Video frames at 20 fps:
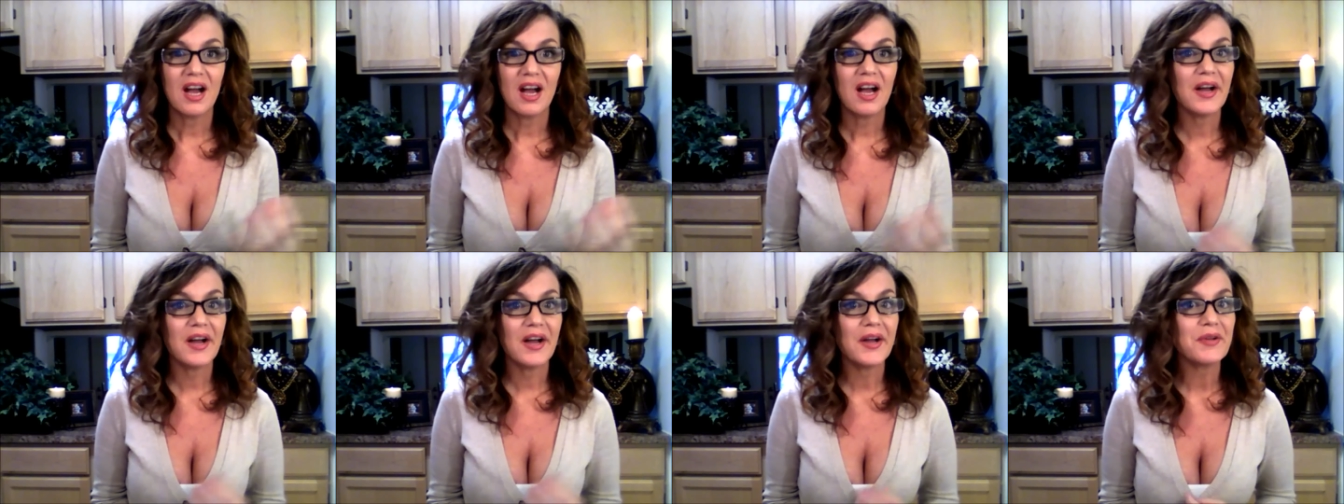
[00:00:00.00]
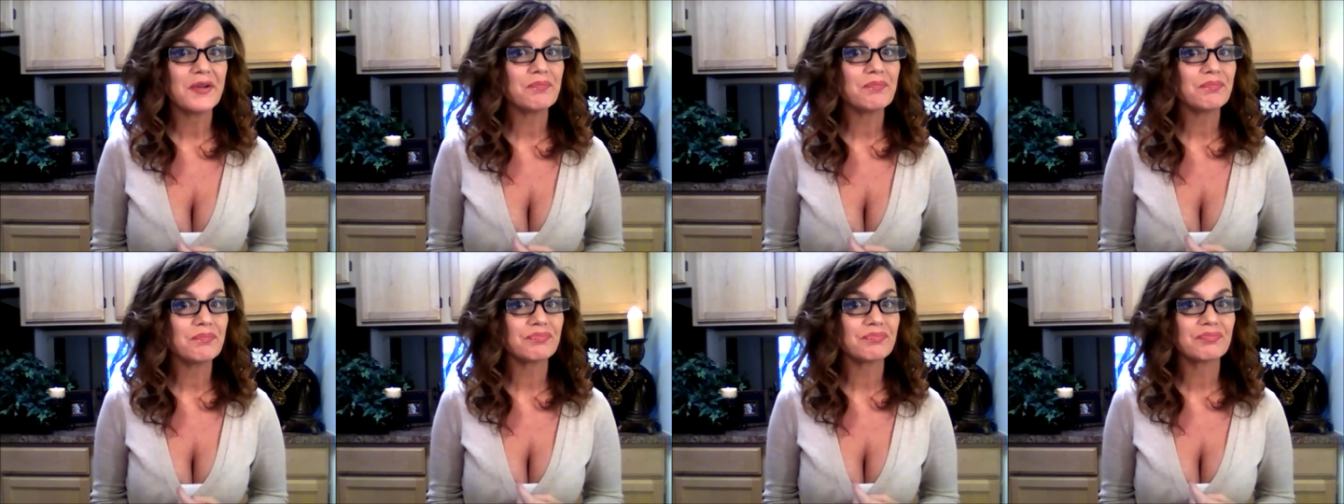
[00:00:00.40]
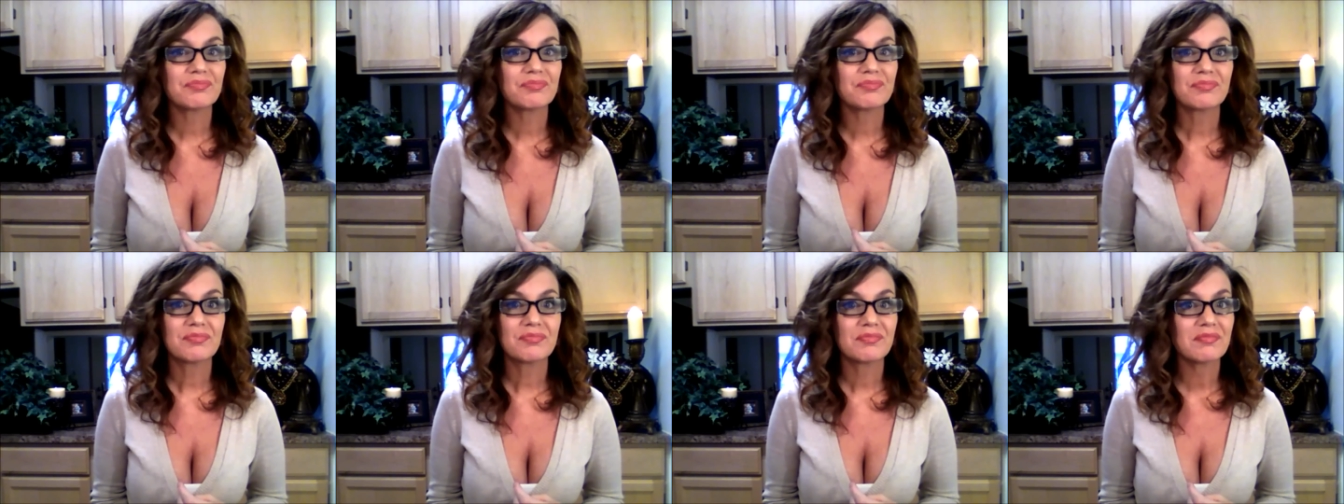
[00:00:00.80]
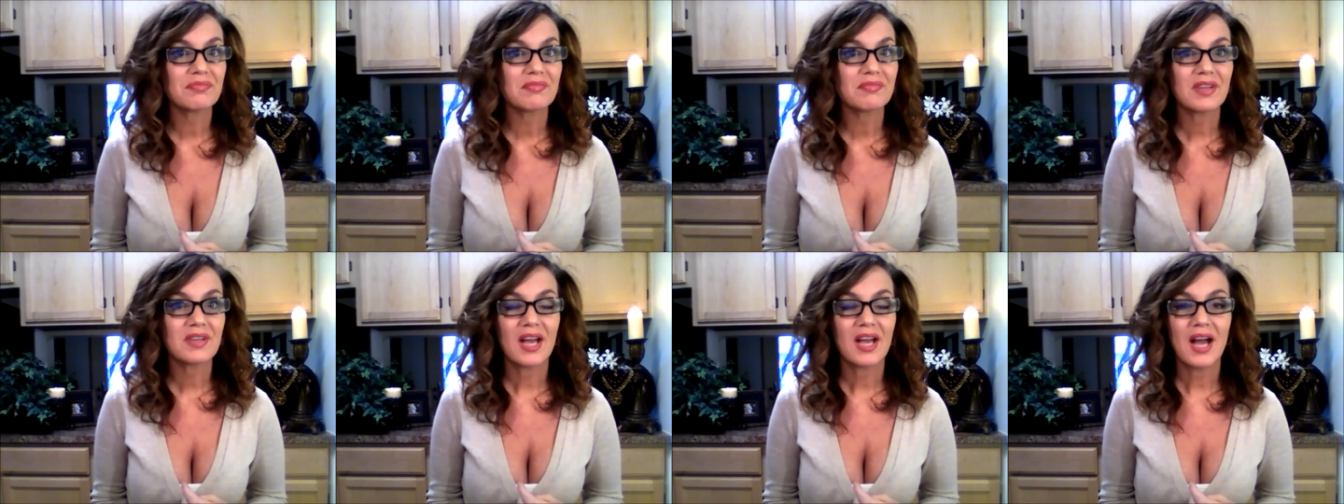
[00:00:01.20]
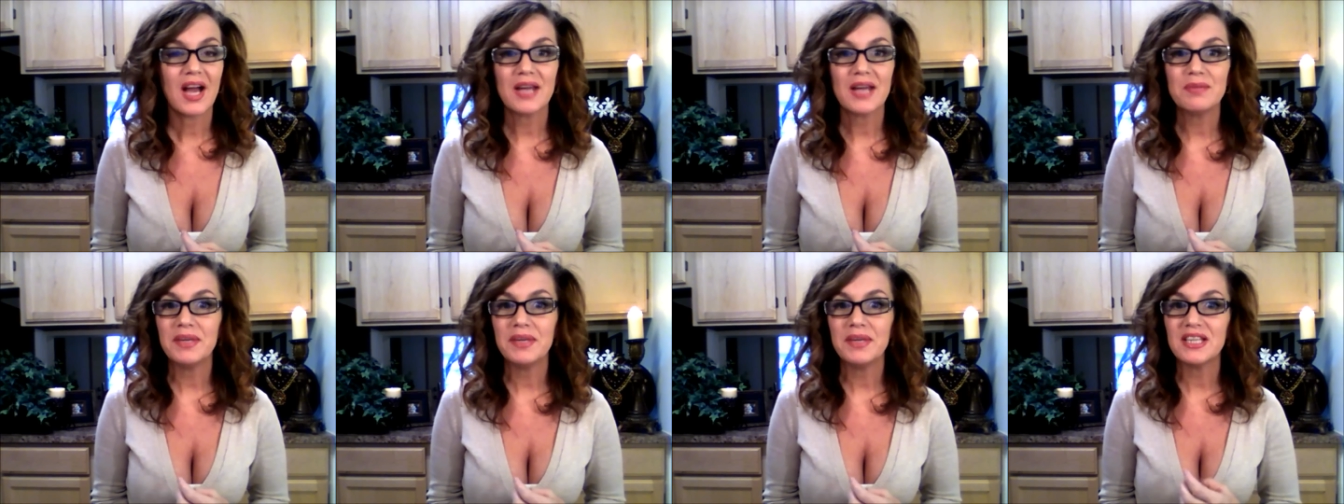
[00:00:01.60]
I
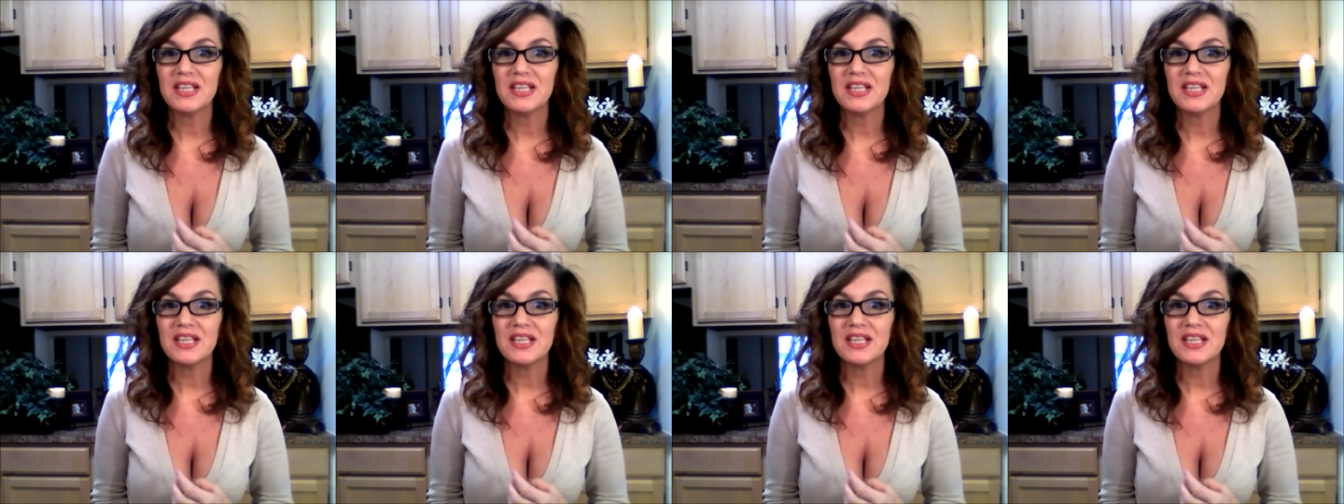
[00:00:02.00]
mean,